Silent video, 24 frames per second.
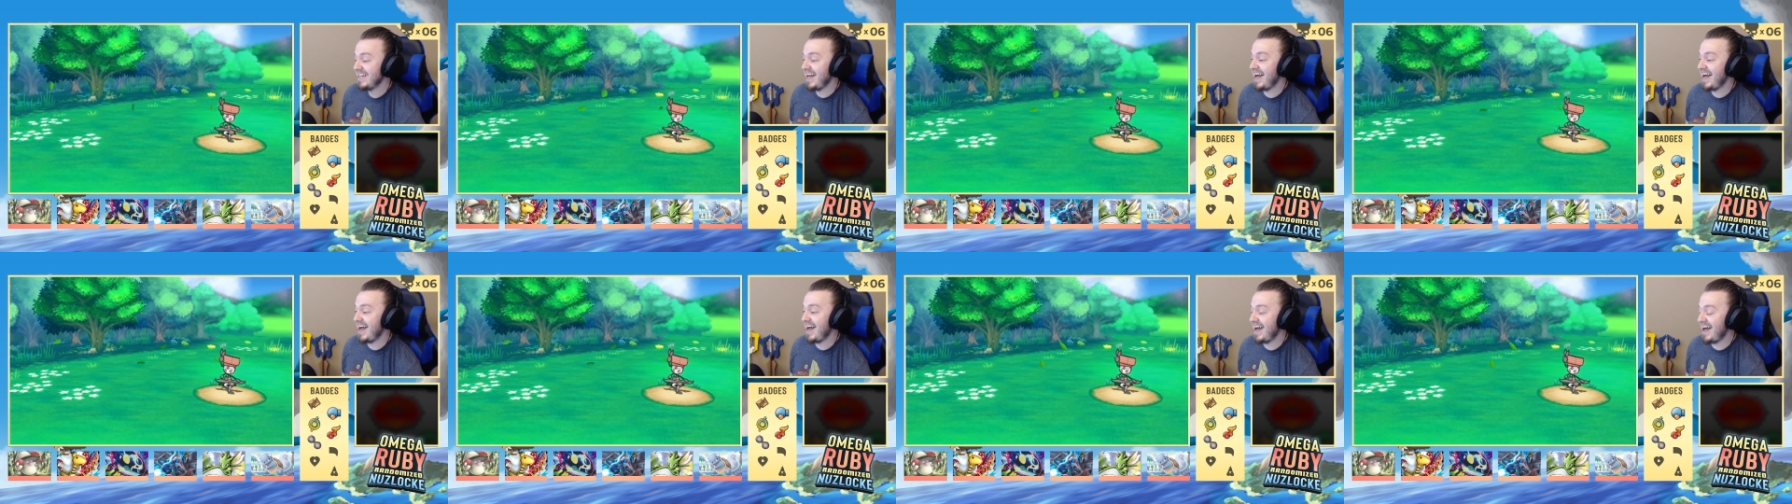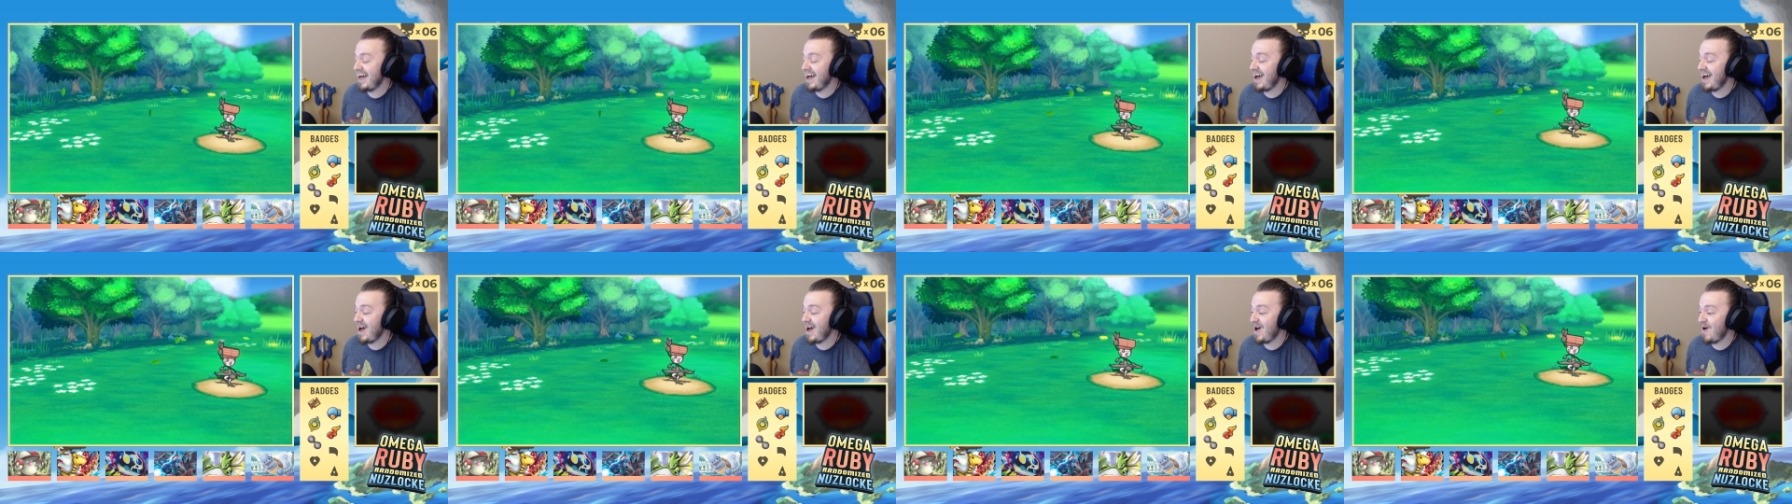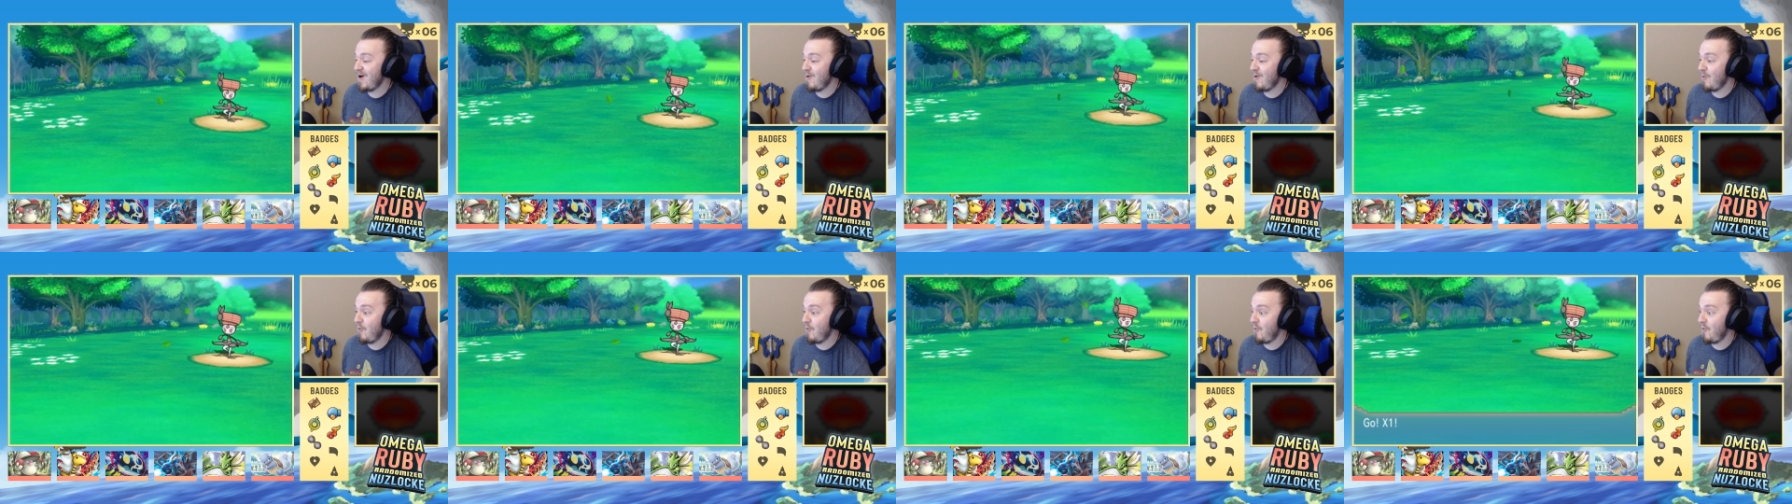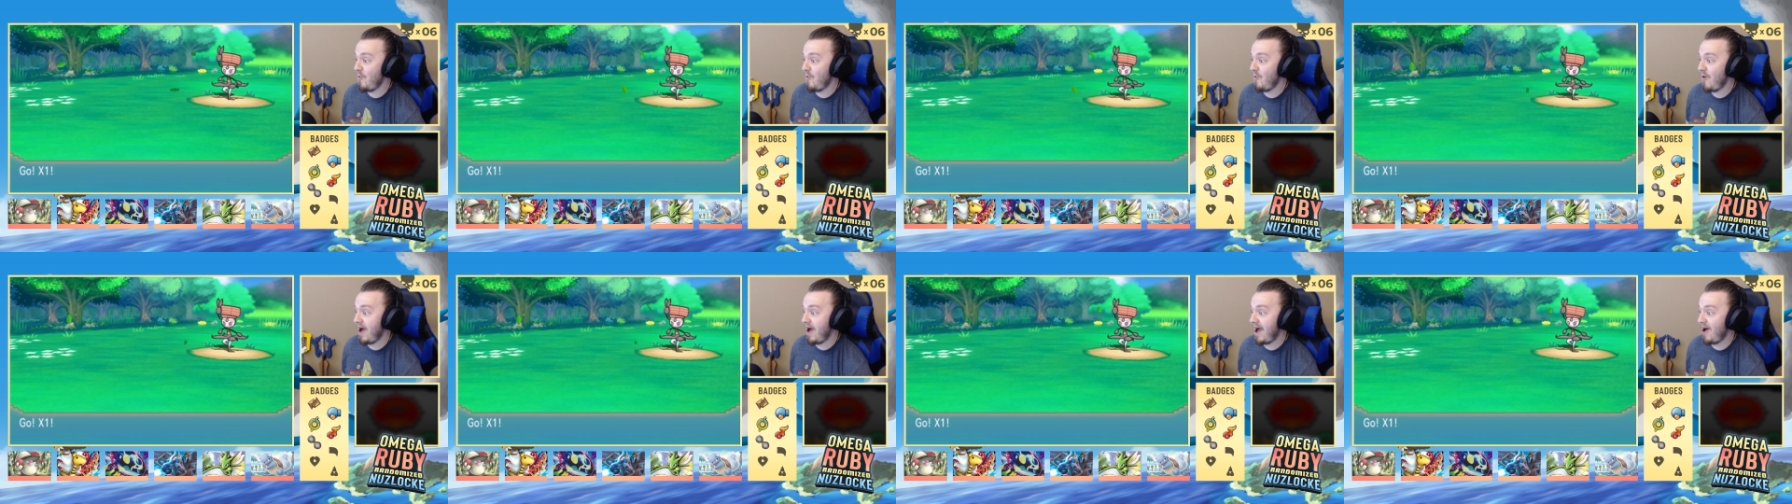Wow,
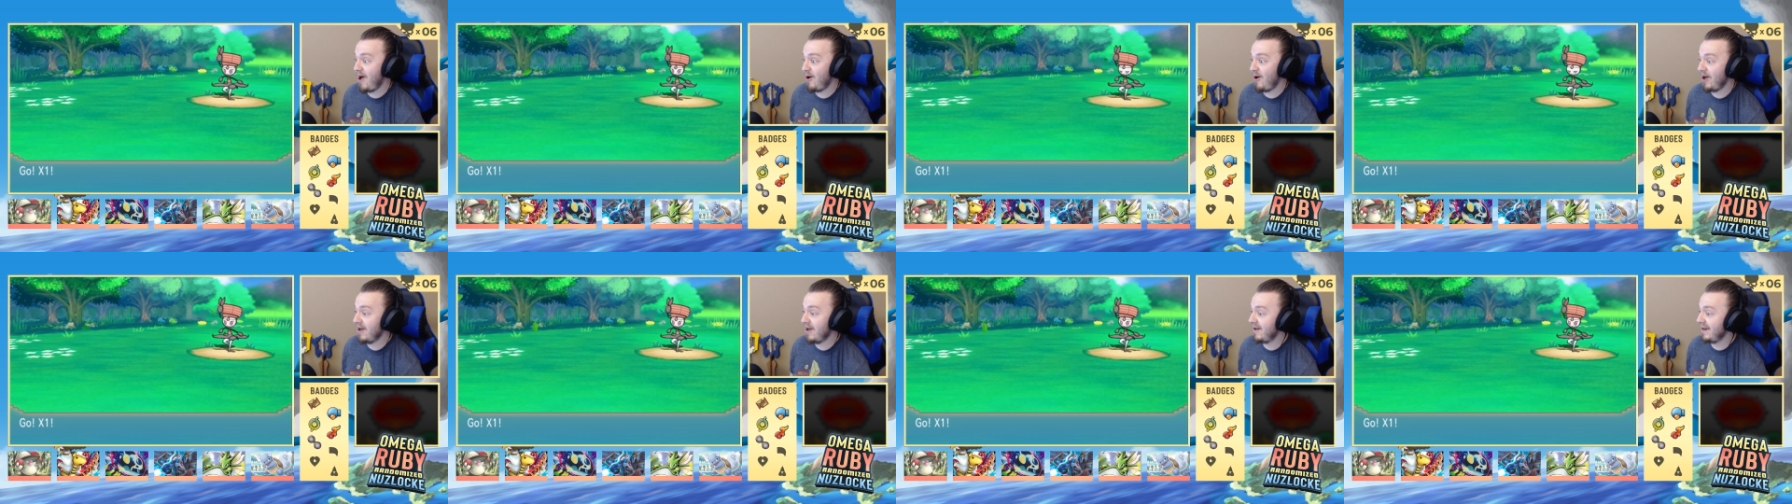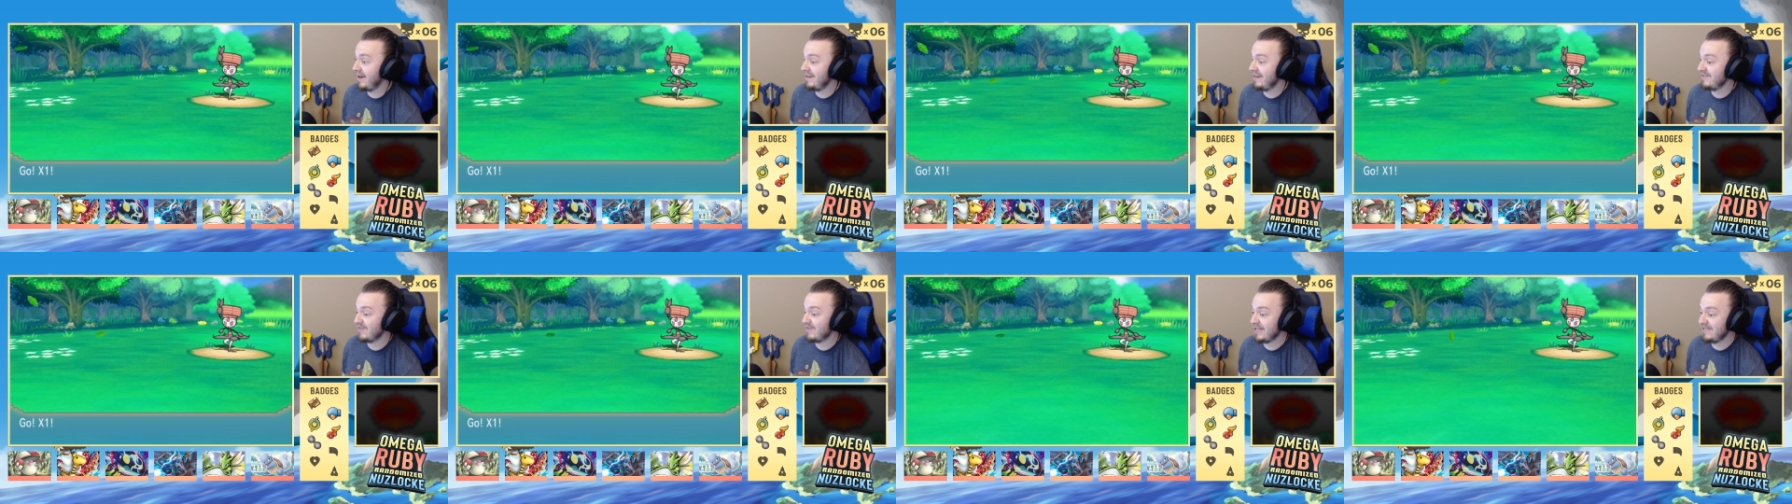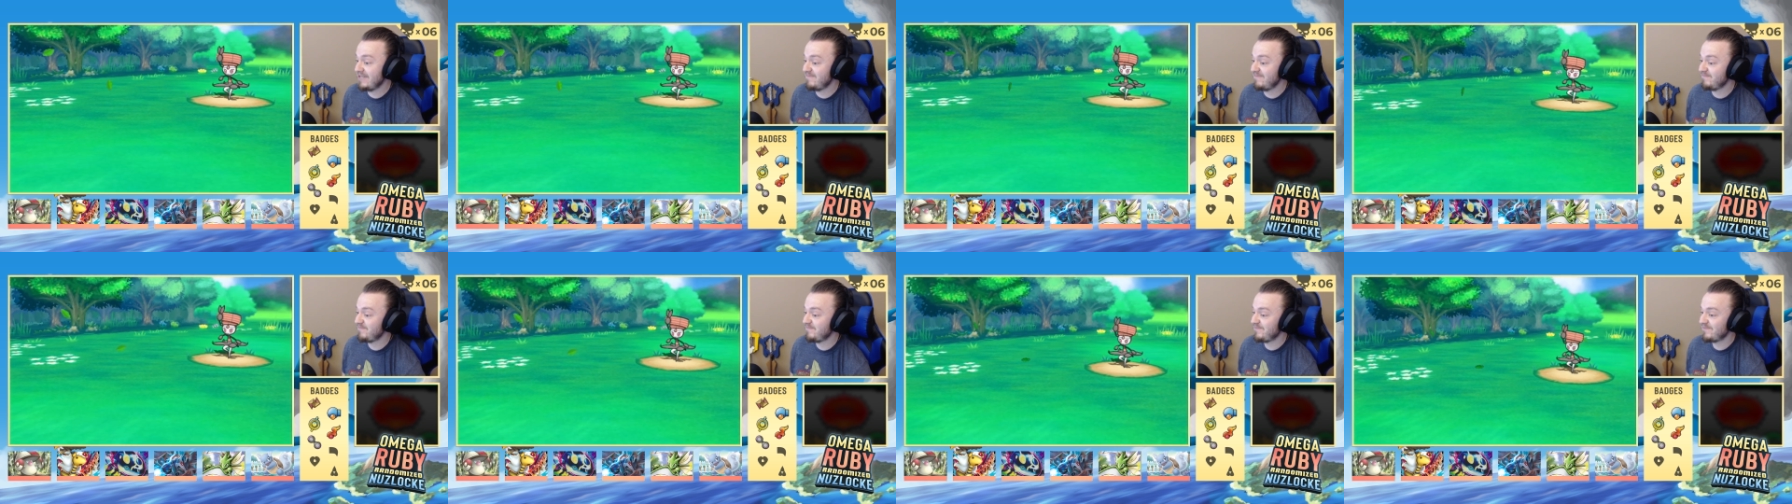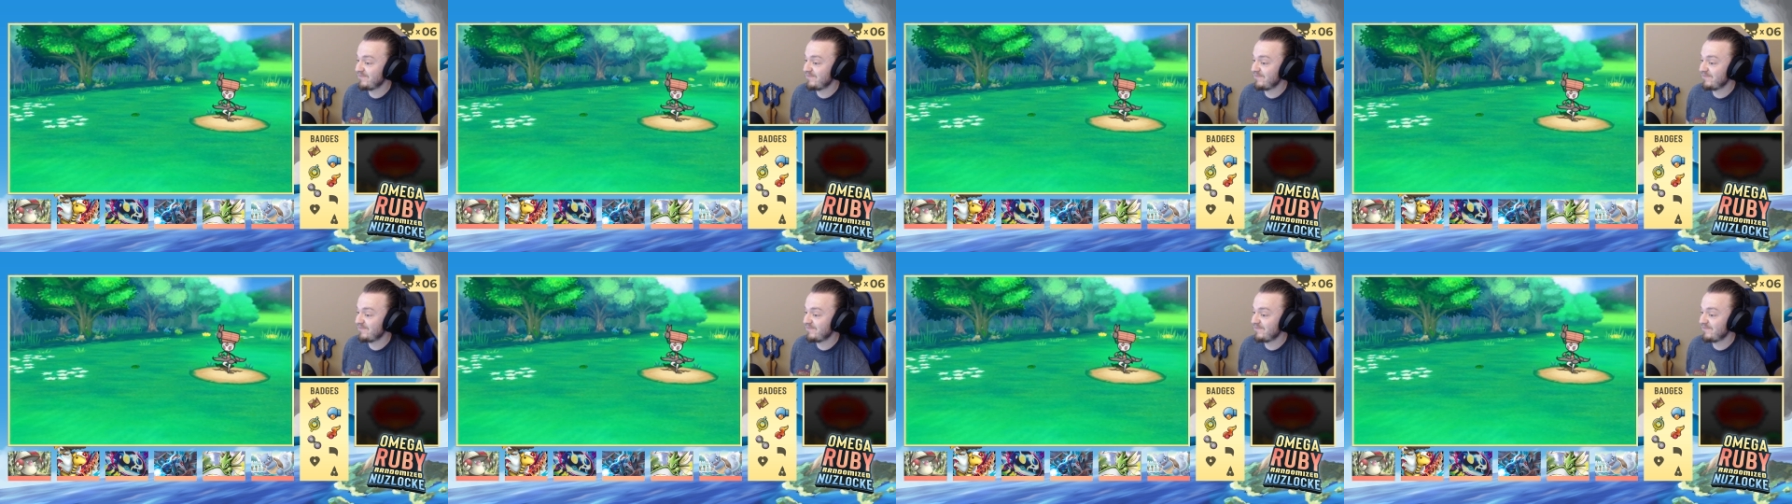all right, well,